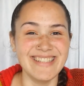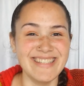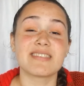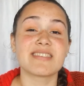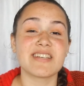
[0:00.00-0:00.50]

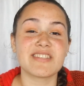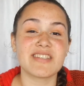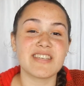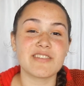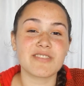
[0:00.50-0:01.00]
The suggested
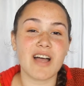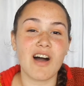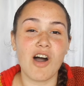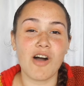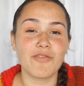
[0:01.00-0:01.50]
needles
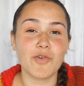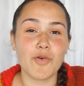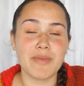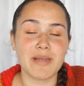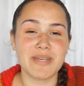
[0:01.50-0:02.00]
are
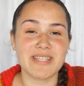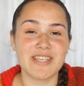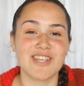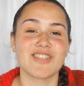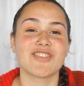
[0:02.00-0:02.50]

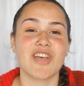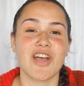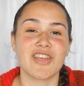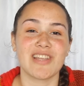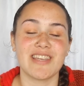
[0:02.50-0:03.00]
4mm
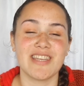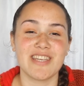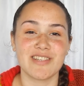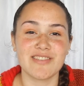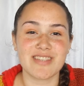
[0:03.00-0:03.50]
circular
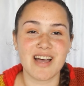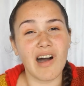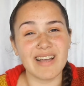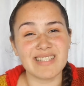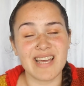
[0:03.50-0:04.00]
needles.
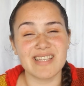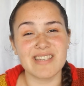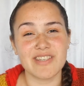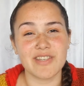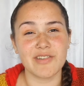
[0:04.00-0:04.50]
I
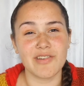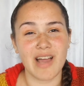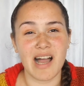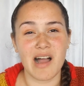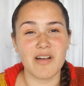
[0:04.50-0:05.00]
tend to
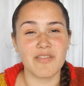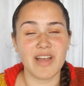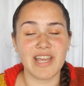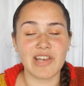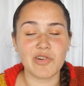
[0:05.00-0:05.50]
have
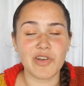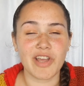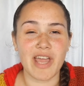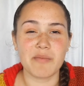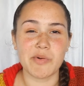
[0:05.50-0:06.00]
a longer
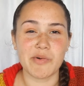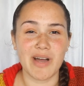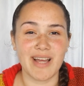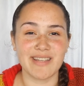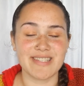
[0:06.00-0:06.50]
cable
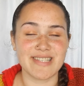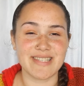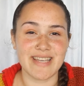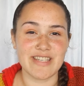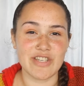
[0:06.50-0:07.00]
and
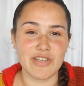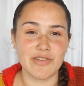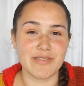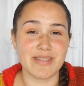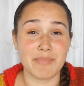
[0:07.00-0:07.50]
tend to
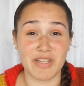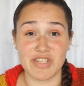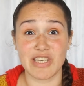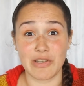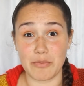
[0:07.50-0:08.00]
use the
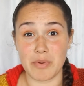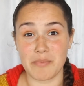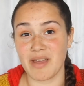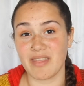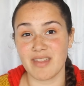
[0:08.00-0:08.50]
magic loop
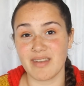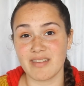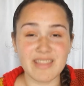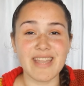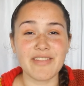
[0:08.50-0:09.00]
method.
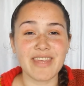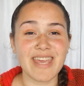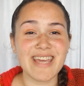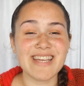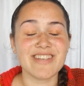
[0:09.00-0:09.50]
Now the
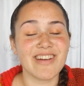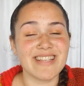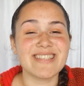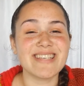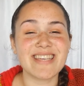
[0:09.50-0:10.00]
gauge, I
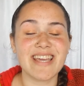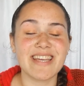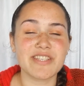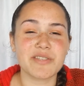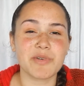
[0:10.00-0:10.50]
did
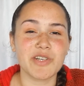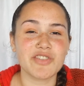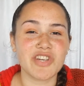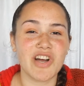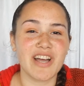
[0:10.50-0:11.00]
gauge
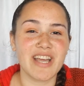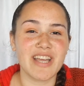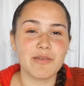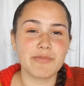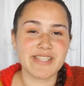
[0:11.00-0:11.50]
swatch.
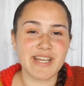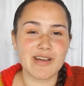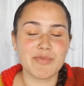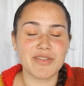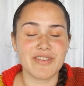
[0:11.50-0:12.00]
I was
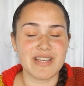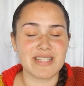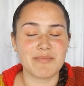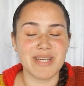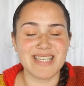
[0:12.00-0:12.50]
terrible the first
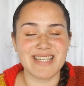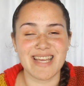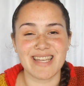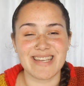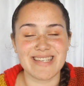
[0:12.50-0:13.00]
time I did it
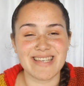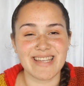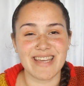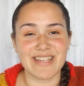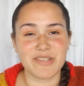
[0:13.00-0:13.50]
and I didn't
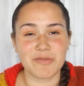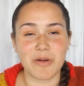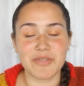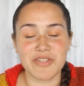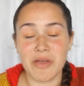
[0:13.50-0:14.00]
gauge
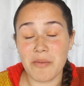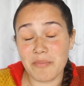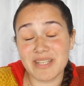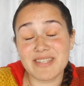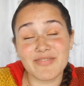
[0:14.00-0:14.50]
swatch,
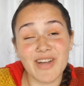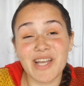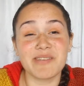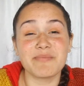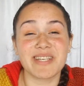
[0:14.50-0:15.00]
but it's
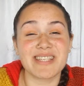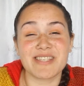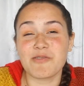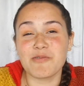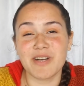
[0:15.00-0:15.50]
fine because
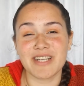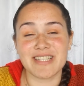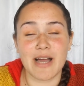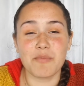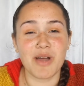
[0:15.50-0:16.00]
it all worked out.